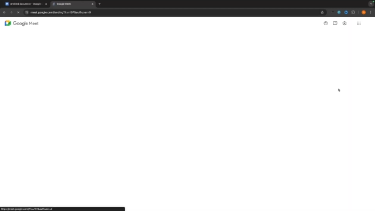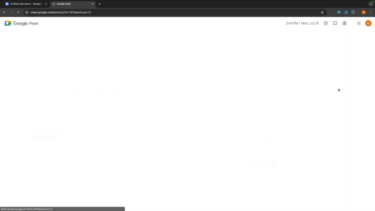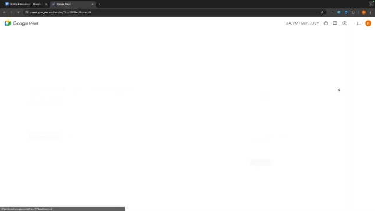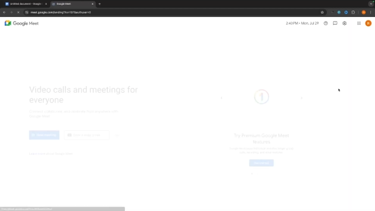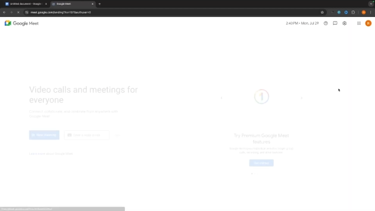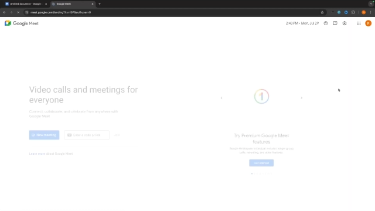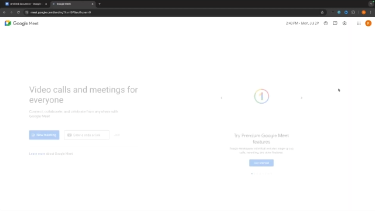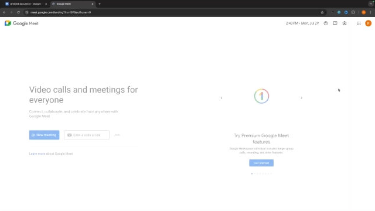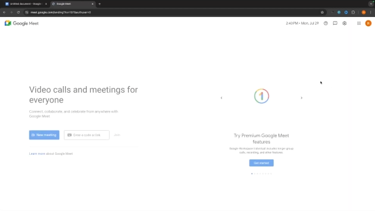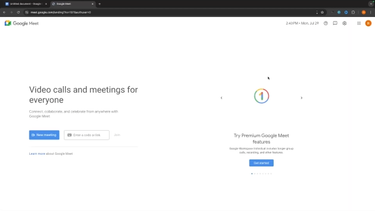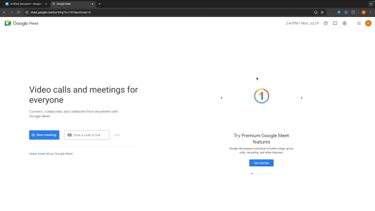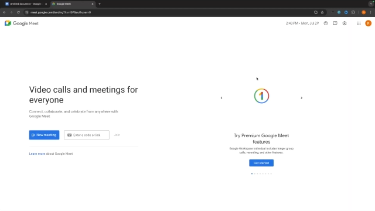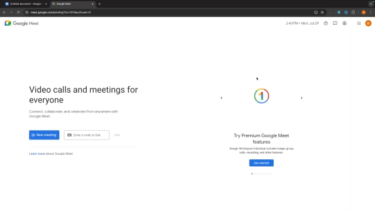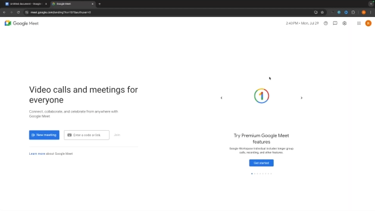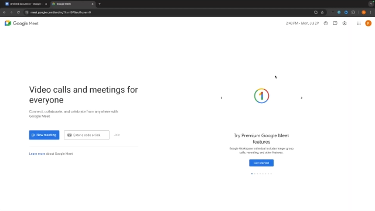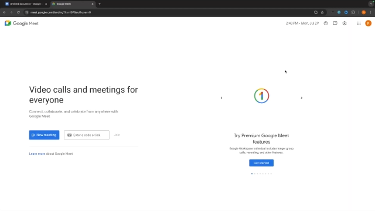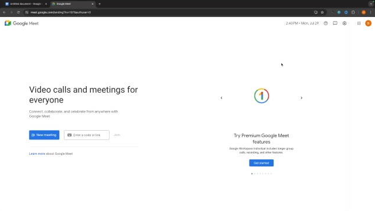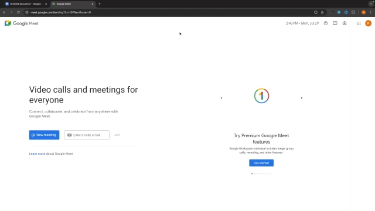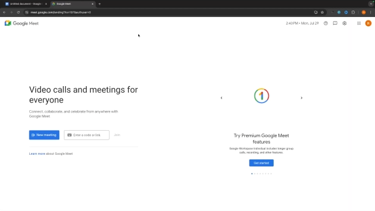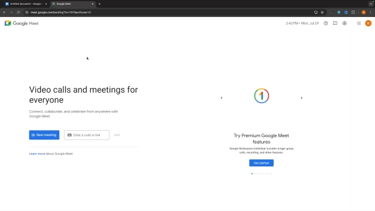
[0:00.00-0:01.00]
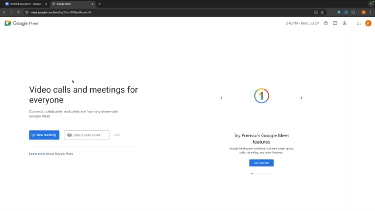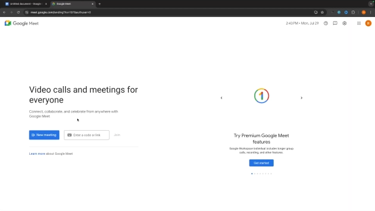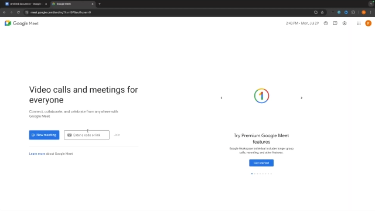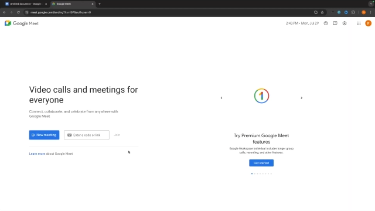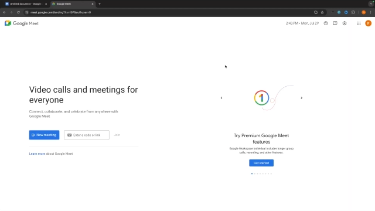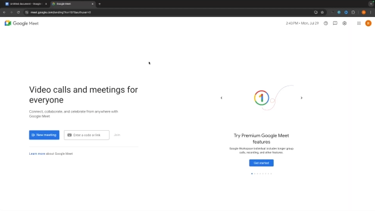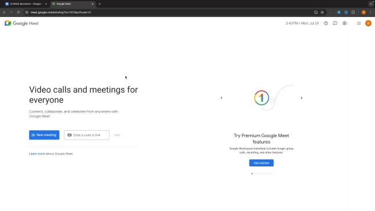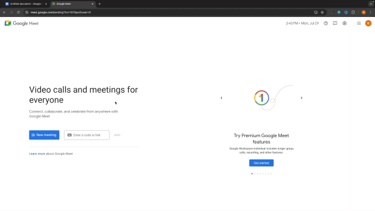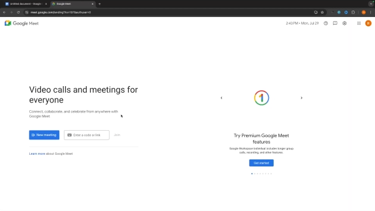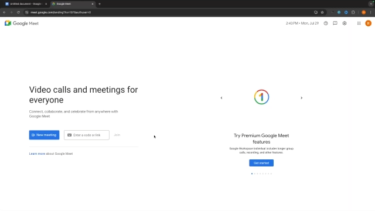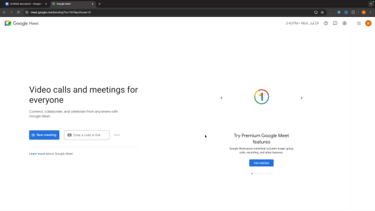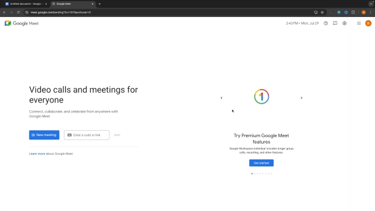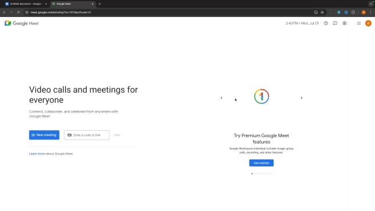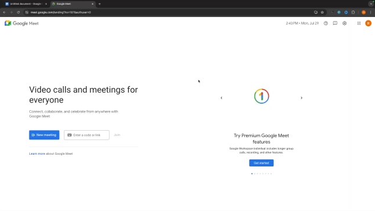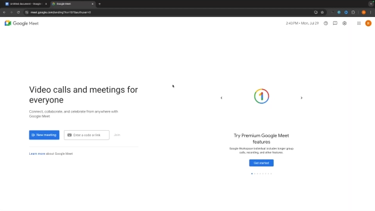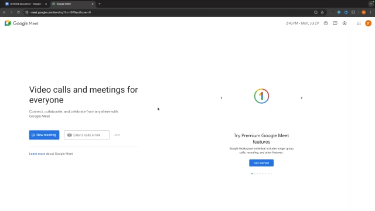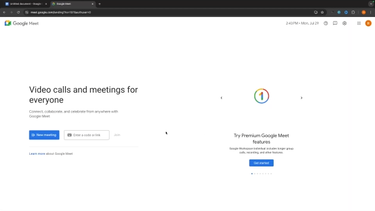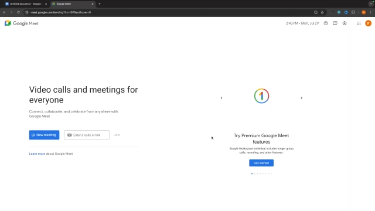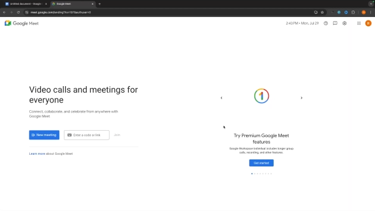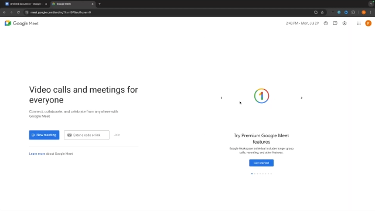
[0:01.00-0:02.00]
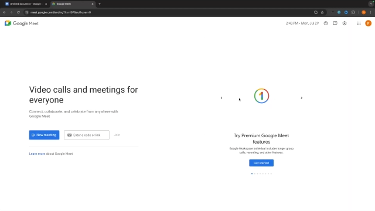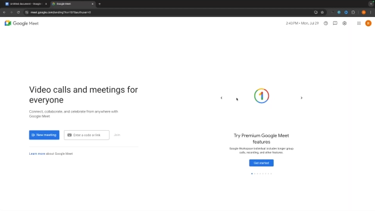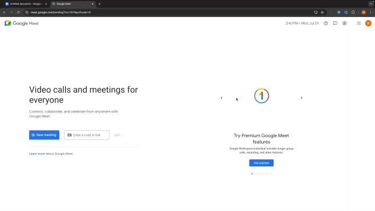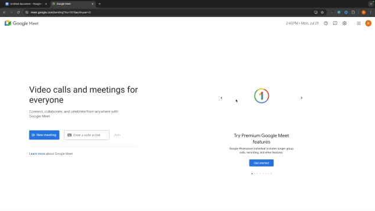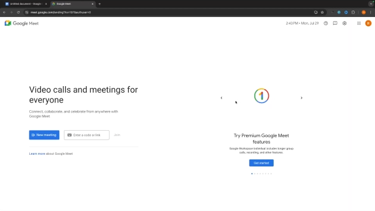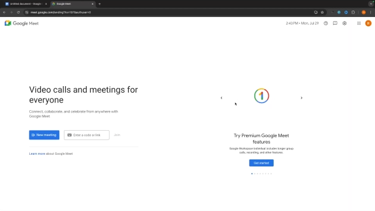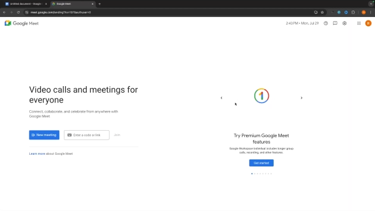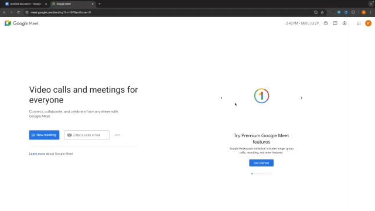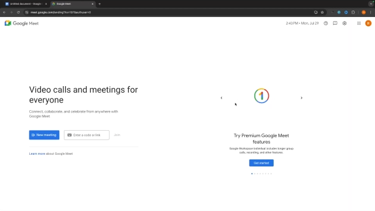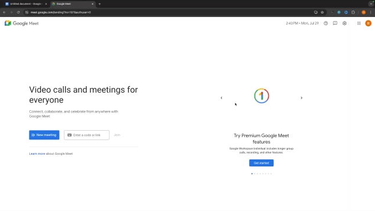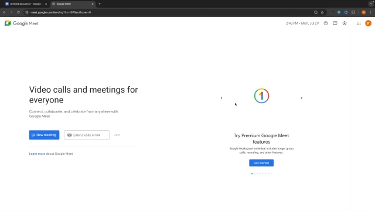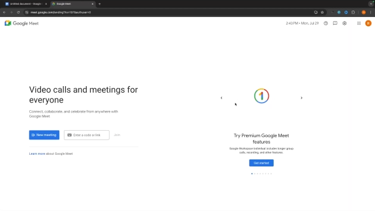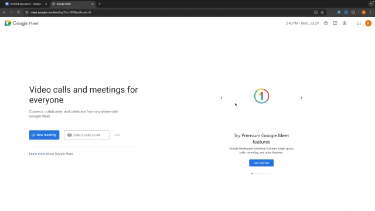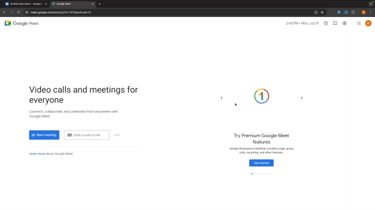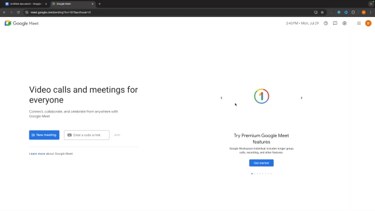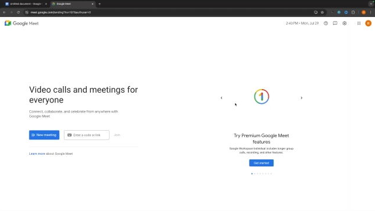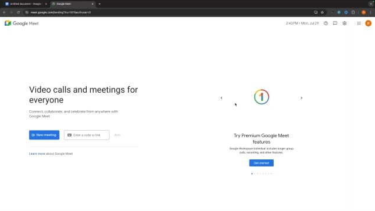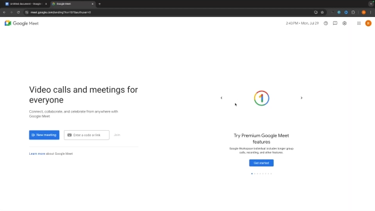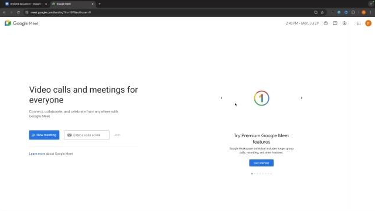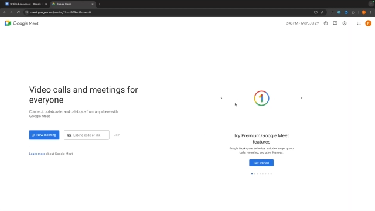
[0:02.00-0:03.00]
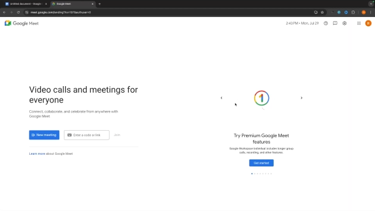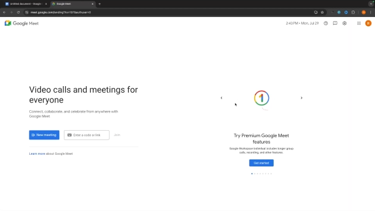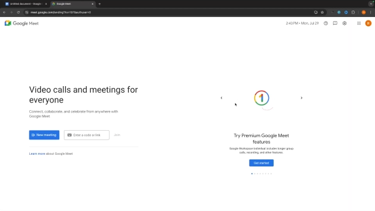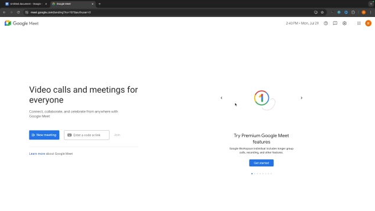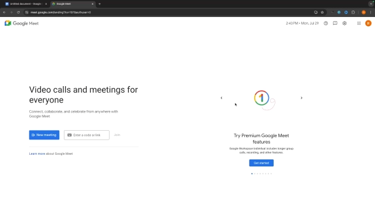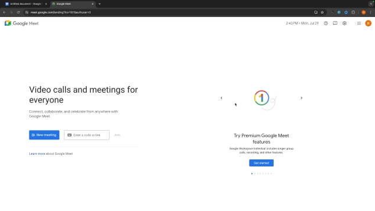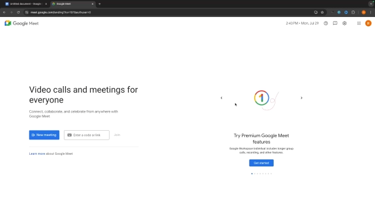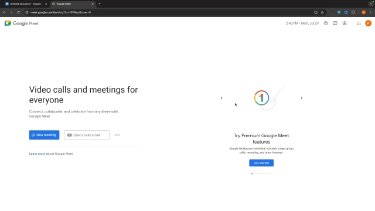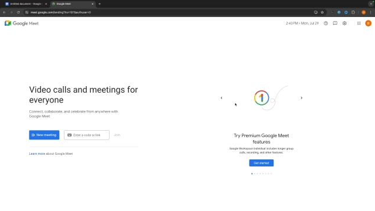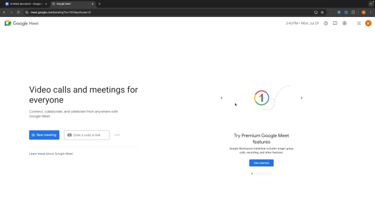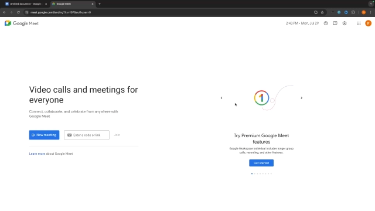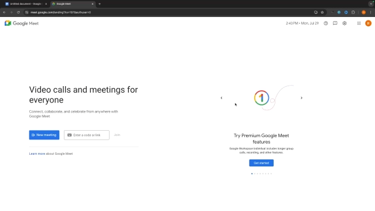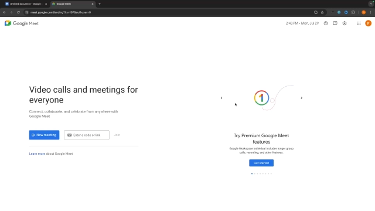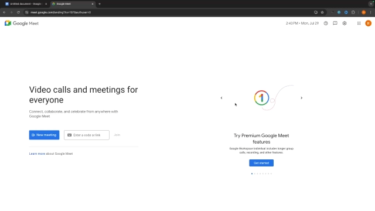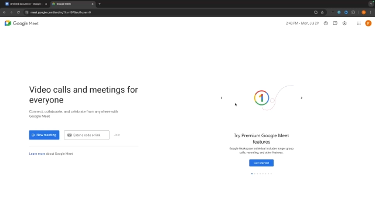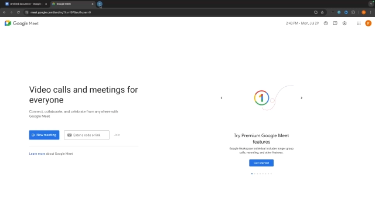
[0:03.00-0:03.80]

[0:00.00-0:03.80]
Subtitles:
[unreadable: no face in view]